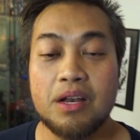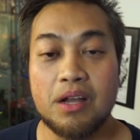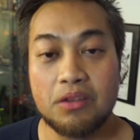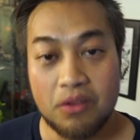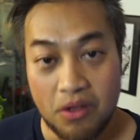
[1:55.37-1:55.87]

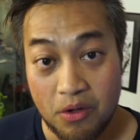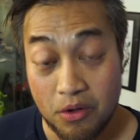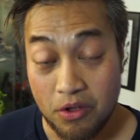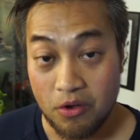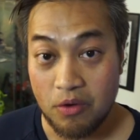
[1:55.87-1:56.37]
Not too long
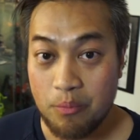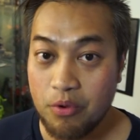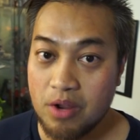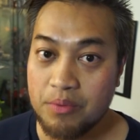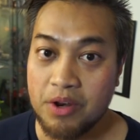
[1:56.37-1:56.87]
ago, I
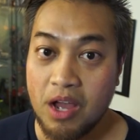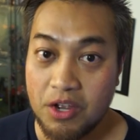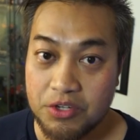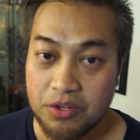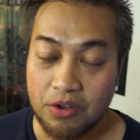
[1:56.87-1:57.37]
put up an
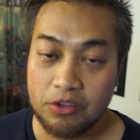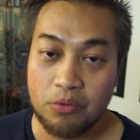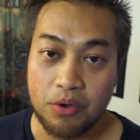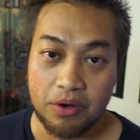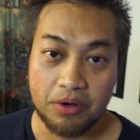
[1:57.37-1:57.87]
auction on
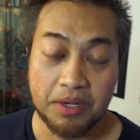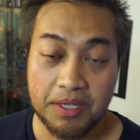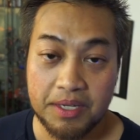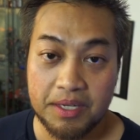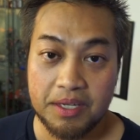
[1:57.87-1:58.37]
Twitter,
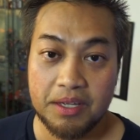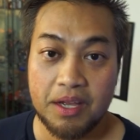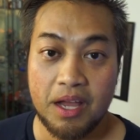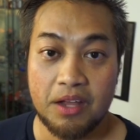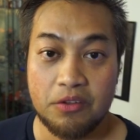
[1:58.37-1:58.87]

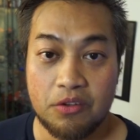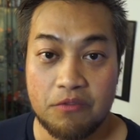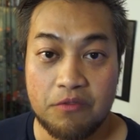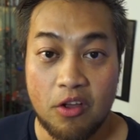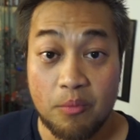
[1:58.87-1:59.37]
and you can
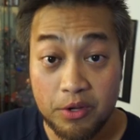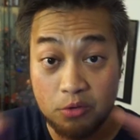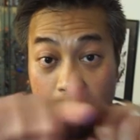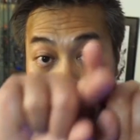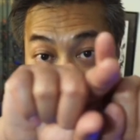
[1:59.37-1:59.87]
follow my
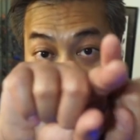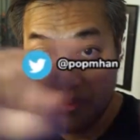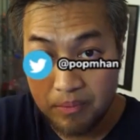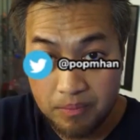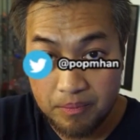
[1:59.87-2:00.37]
Twitter
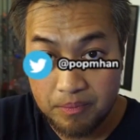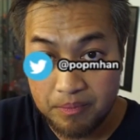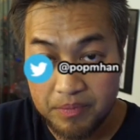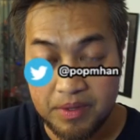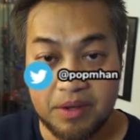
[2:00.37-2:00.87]

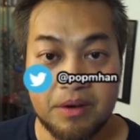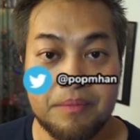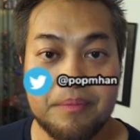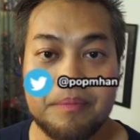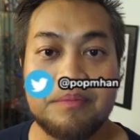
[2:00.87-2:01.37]
here
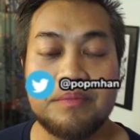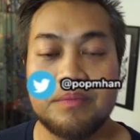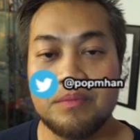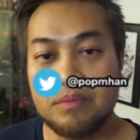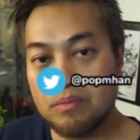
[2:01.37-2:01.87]

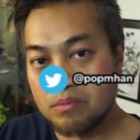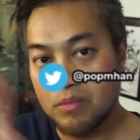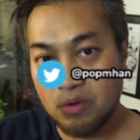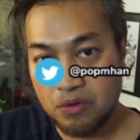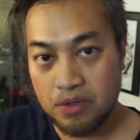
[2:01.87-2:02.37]

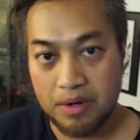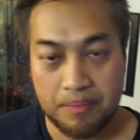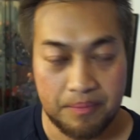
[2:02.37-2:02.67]
or there,